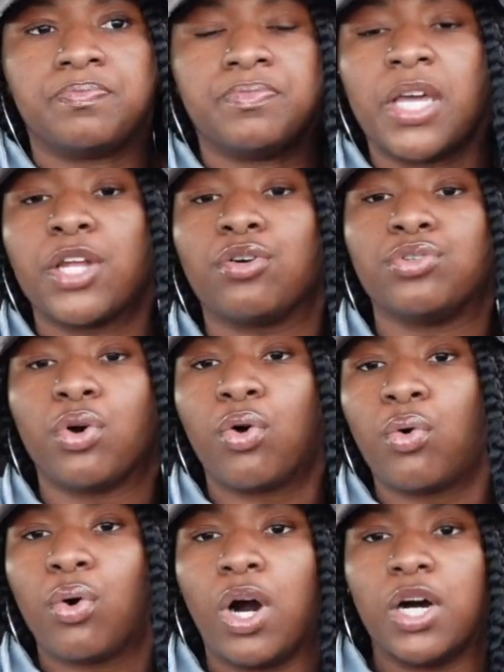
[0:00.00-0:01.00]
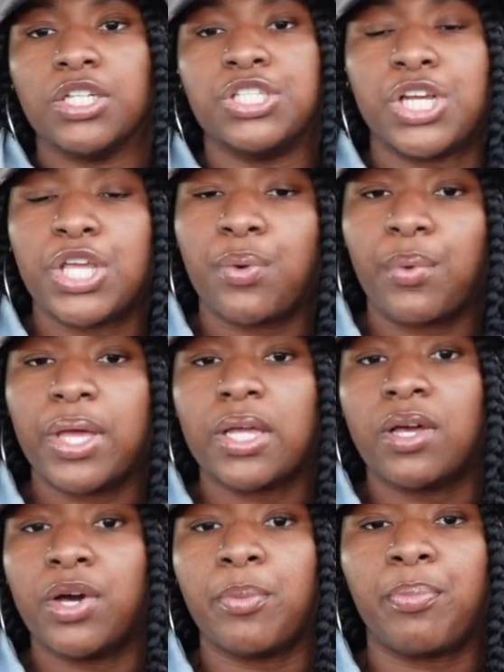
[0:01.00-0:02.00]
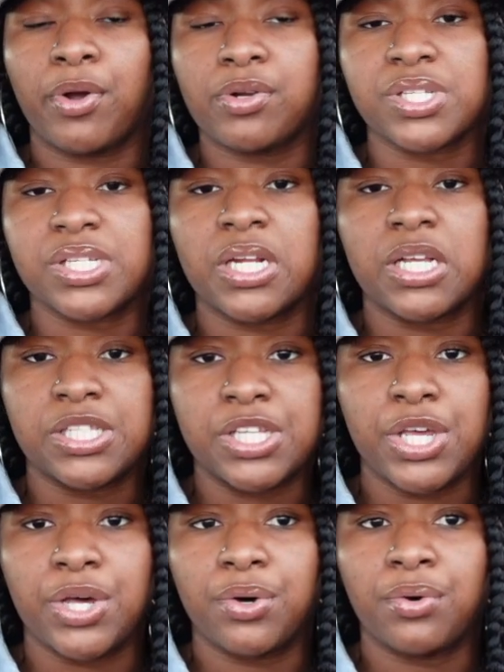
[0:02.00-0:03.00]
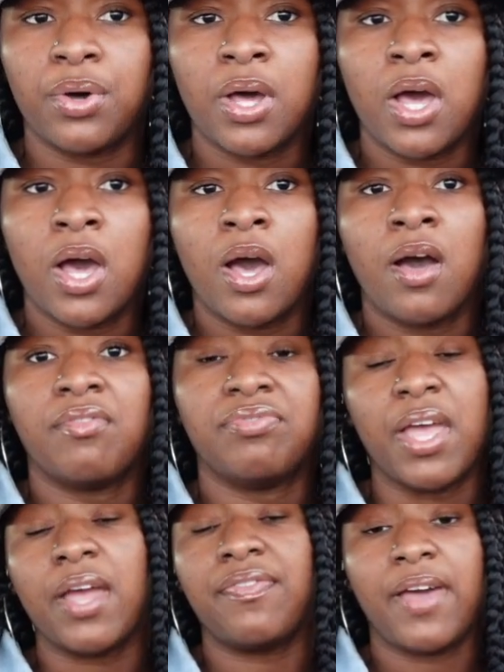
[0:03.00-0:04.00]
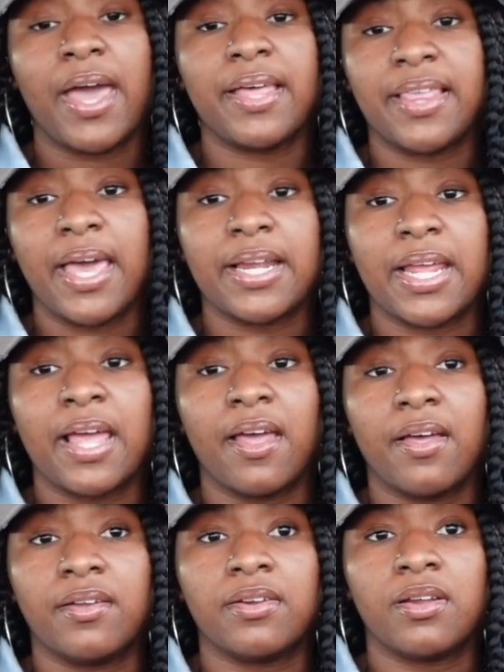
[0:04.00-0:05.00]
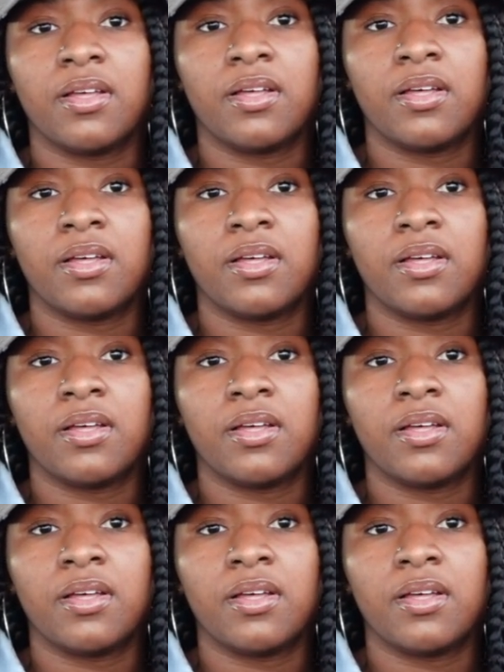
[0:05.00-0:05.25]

They don't know a genuine good person until they've had that in.